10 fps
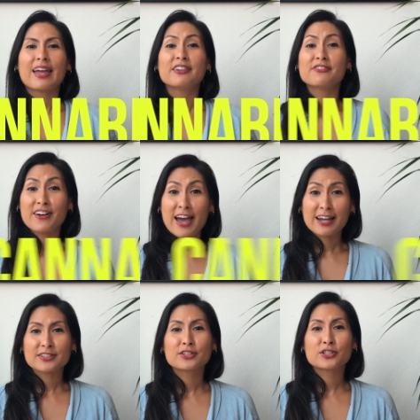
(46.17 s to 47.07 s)
In
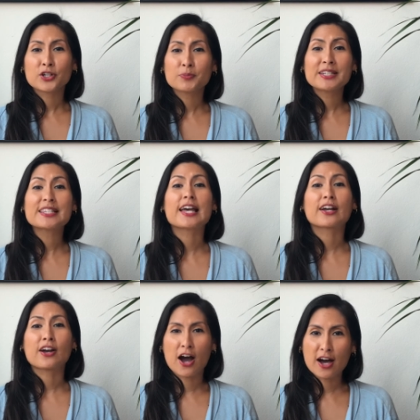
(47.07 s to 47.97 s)
fact, the terpenes
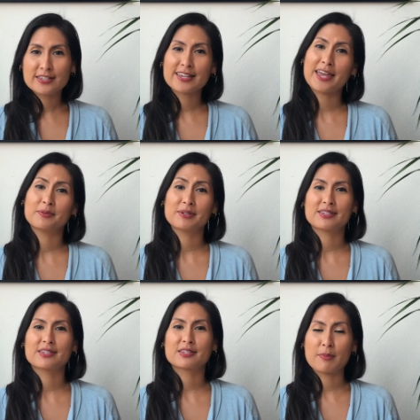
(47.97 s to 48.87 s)
that cause cannabis
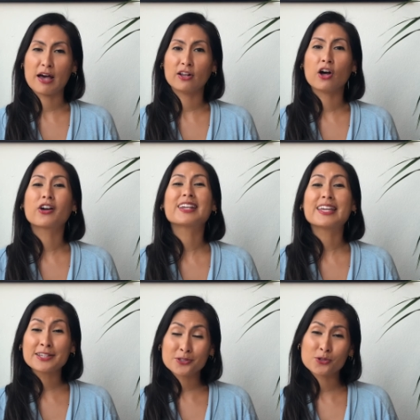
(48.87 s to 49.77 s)
to smell are an
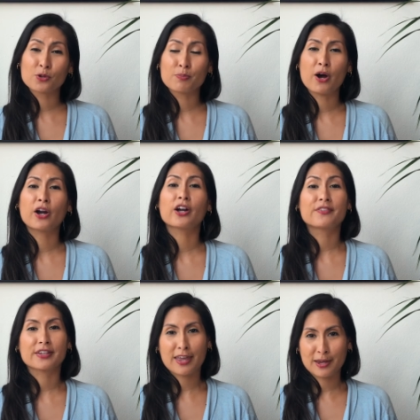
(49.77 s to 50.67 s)
integral part
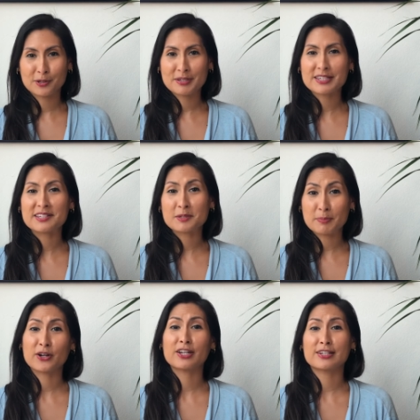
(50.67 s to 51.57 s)
of the cannabis
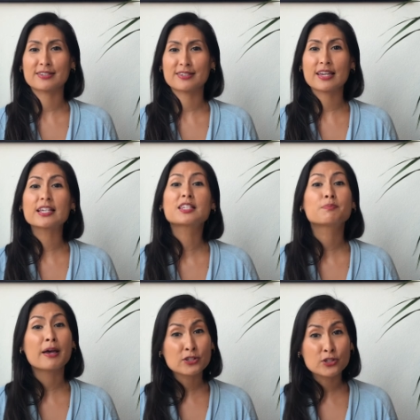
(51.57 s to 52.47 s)
experience,
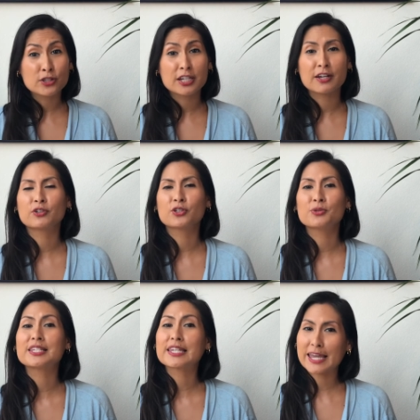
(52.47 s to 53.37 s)
especially if you're
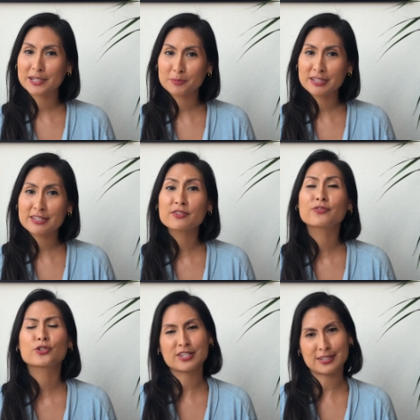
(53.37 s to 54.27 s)
using cannabis
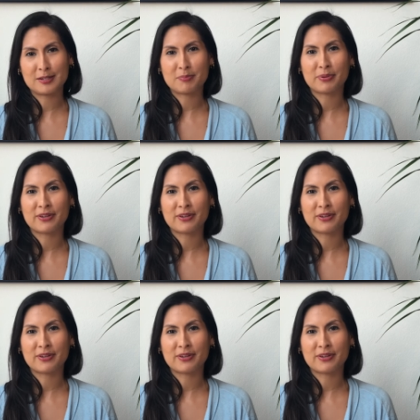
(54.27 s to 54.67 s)
for sleep.